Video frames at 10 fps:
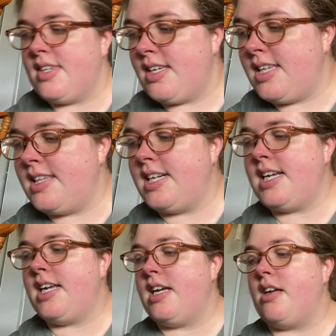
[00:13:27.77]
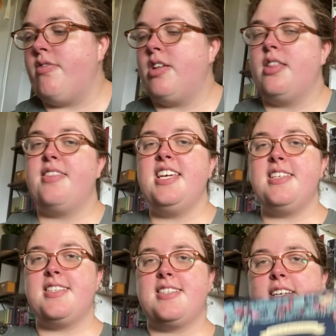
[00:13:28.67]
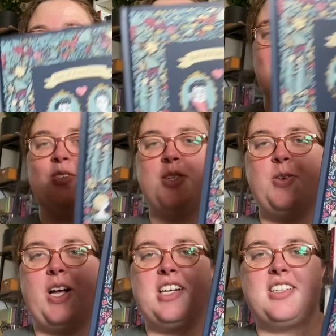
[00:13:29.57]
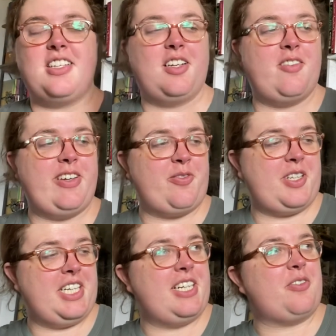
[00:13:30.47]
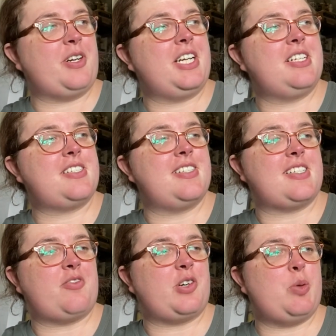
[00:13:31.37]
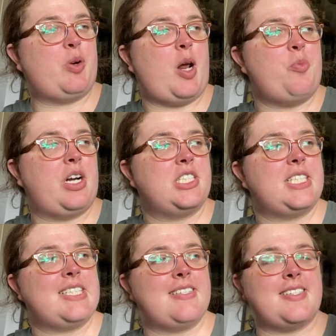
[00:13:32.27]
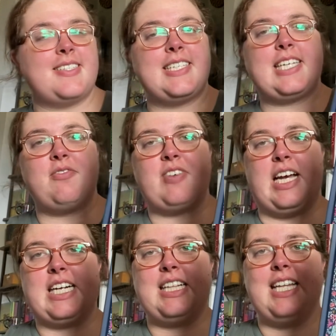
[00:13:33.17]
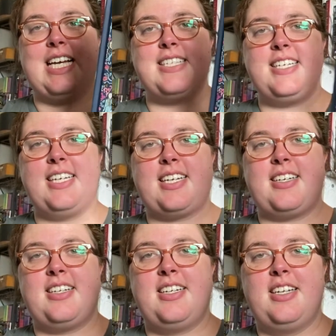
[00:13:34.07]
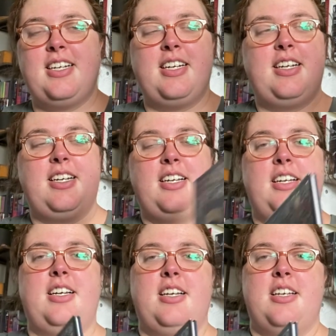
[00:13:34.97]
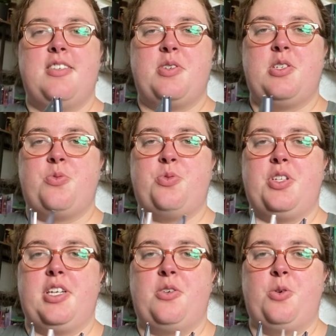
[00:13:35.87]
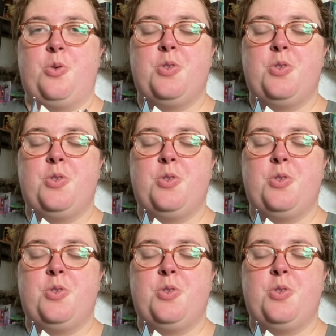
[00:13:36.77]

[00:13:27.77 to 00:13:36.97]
And then I have this, which I also love and really need to read it since I've read Pride and Prejudice. It's a Seek and Find classic, which is really cool.